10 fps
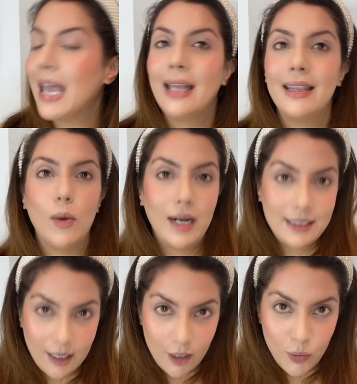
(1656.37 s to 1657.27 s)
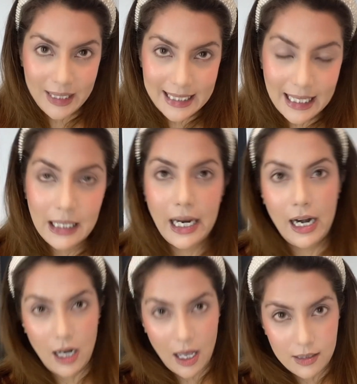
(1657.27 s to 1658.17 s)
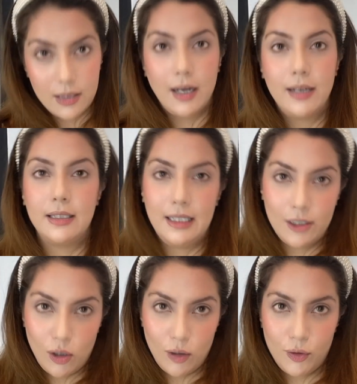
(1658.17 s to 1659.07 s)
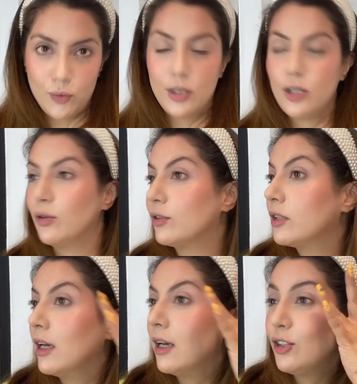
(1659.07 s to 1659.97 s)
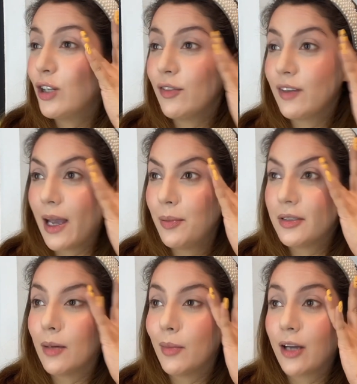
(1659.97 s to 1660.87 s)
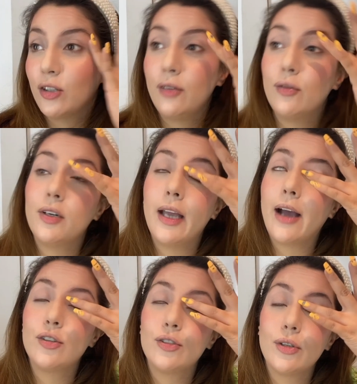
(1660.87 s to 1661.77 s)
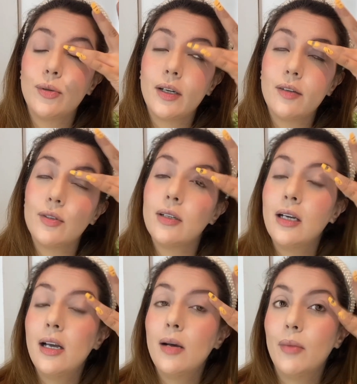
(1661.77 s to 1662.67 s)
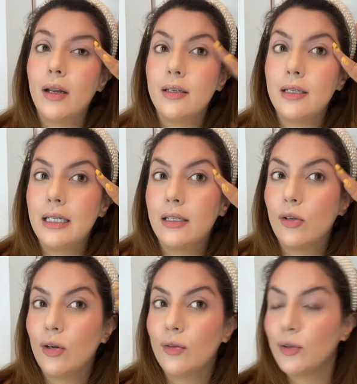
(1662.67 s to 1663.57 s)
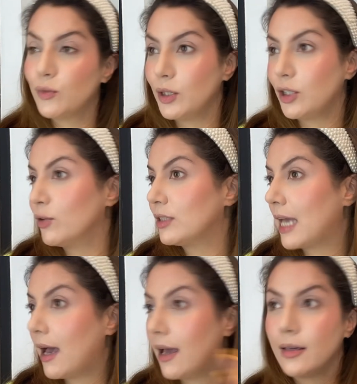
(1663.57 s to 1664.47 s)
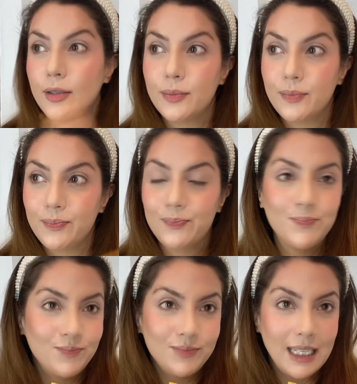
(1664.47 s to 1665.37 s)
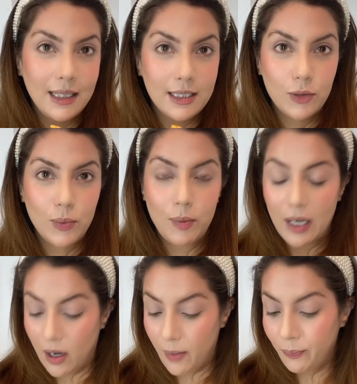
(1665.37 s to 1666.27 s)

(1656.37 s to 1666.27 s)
then when I started doing skincare last year, I deleted all of those videos. Should have kept some actually for reaction or whatever, but I deleted all of those videos and this is where we are.